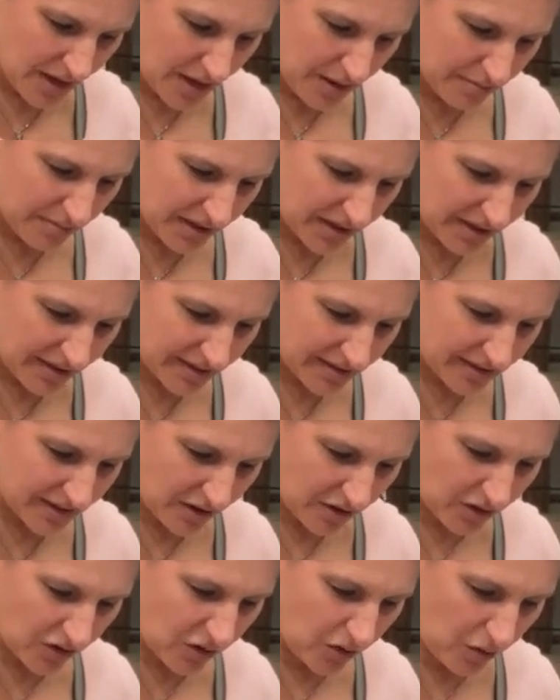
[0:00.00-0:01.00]
because
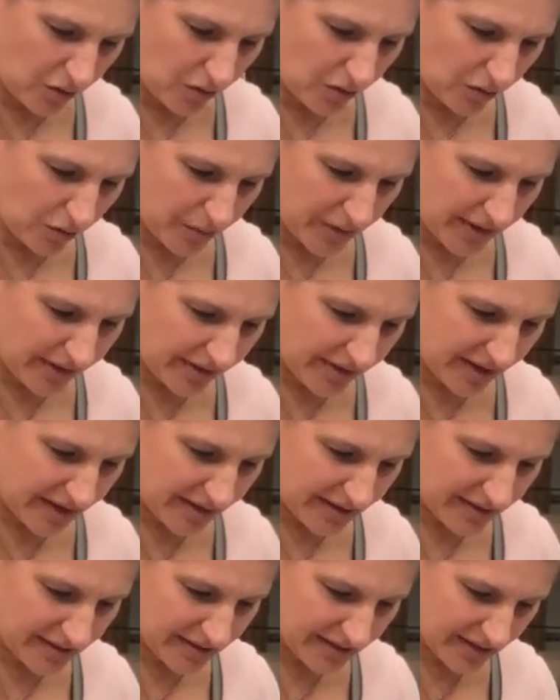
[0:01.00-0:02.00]
our goal with
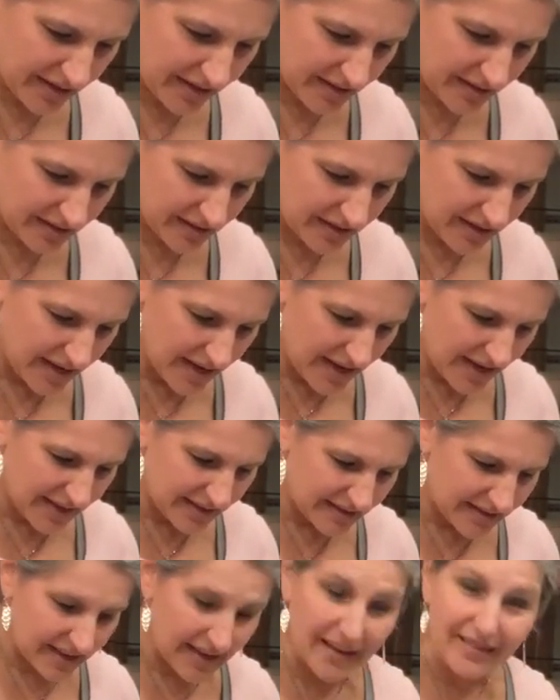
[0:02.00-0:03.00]
this is
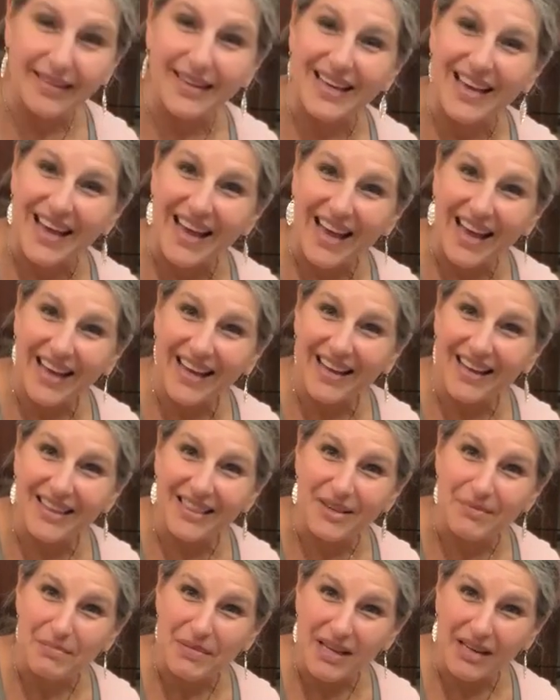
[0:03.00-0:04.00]
to get the egg in the
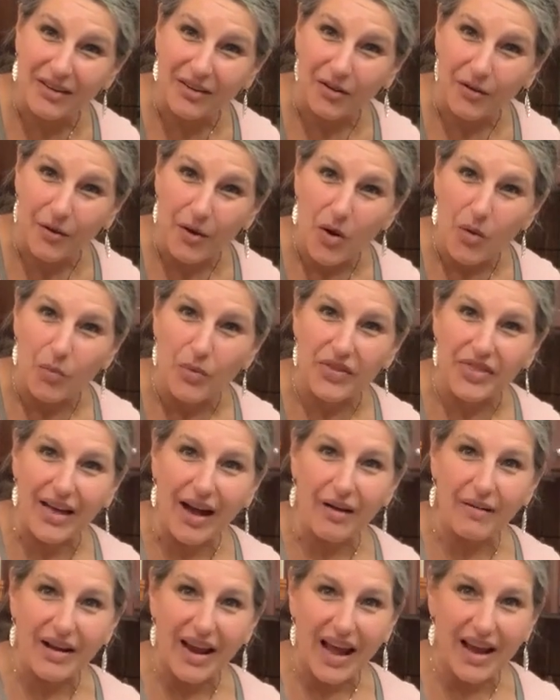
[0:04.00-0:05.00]
middle
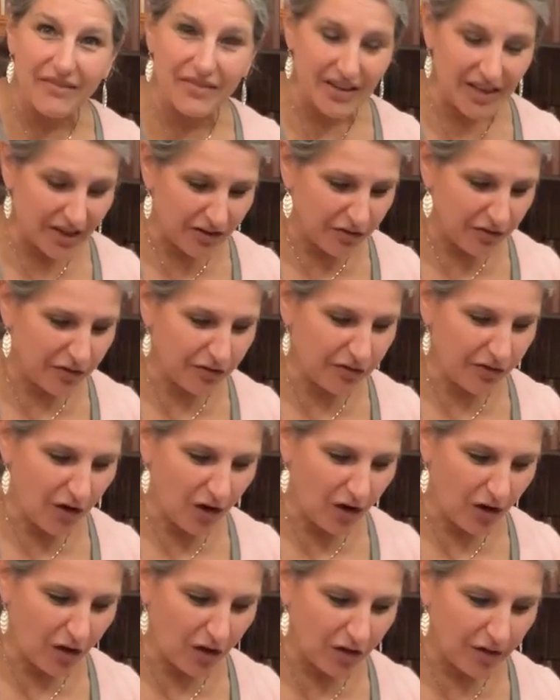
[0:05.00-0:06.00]
without having it
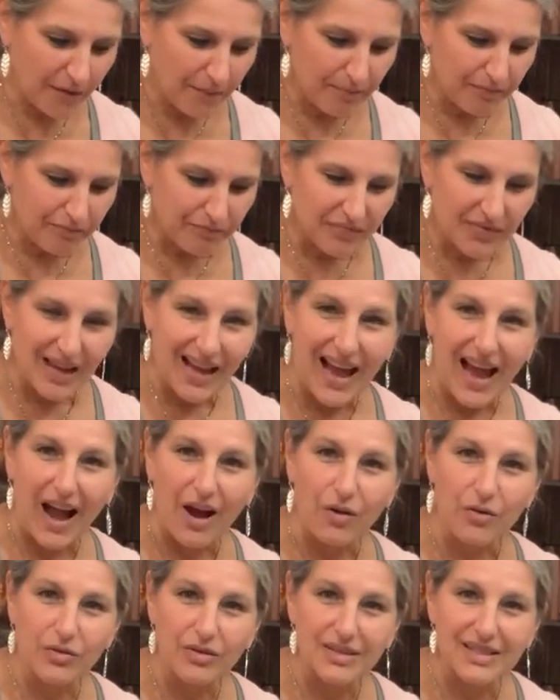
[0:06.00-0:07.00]
fall
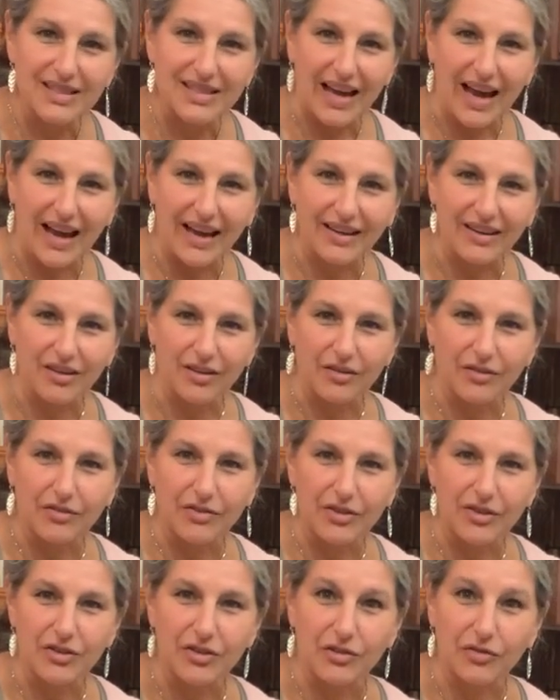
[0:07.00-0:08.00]
outside of
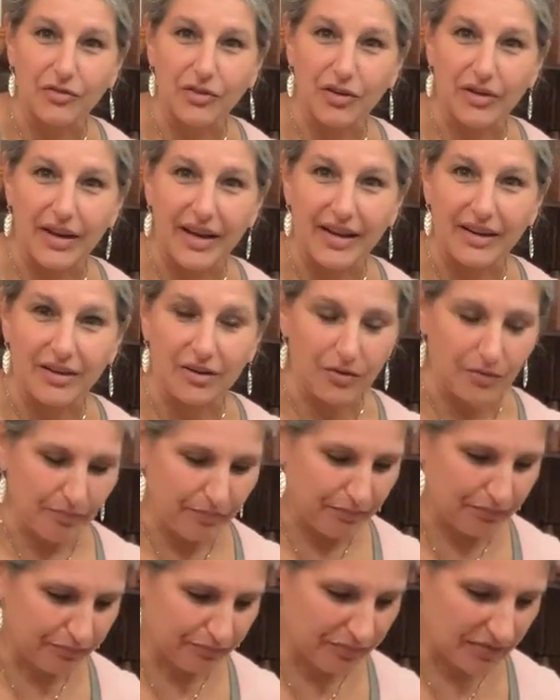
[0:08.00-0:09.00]
your volcano,
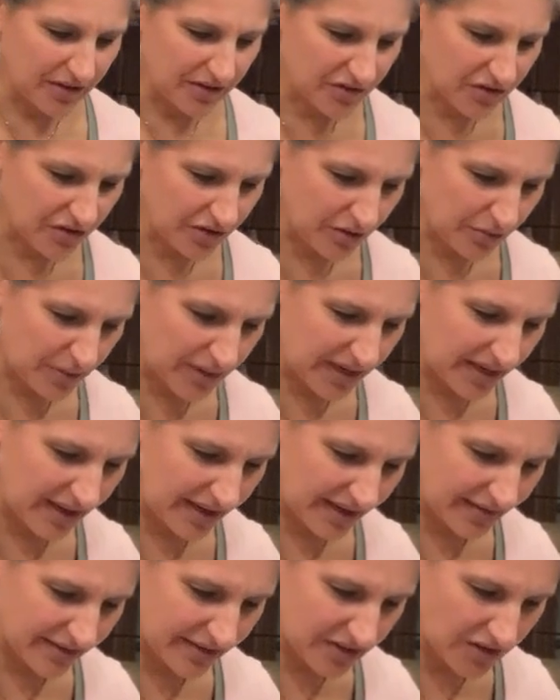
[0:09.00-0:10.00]
so that we can
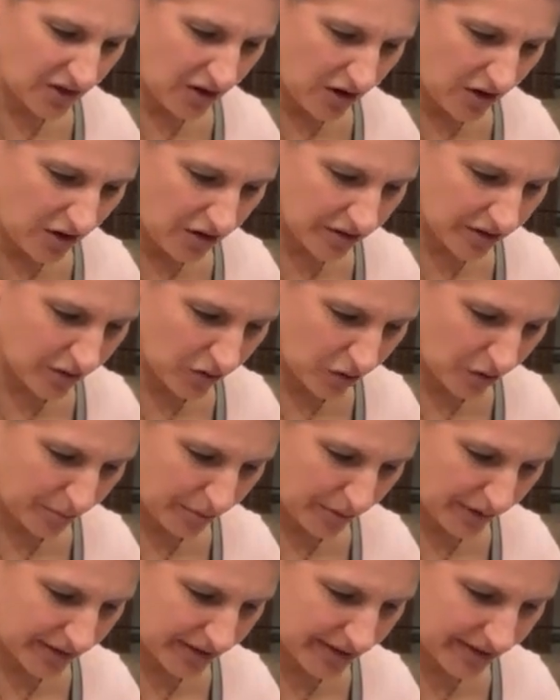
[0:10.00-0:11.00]
get this all
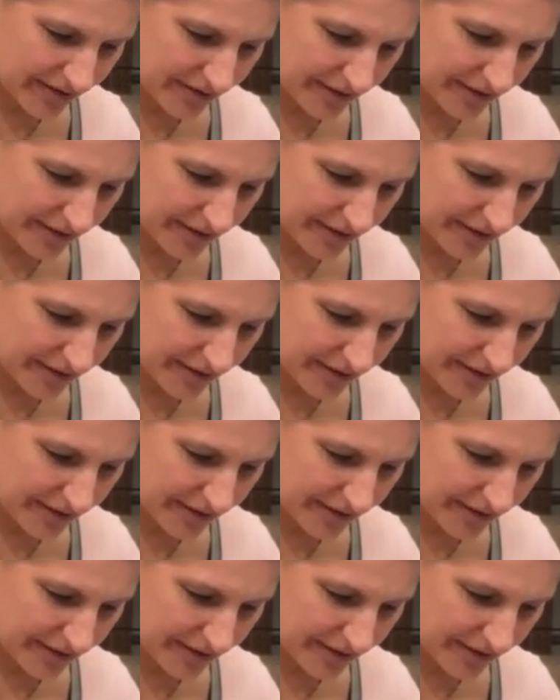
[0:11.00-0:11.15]
incorporated in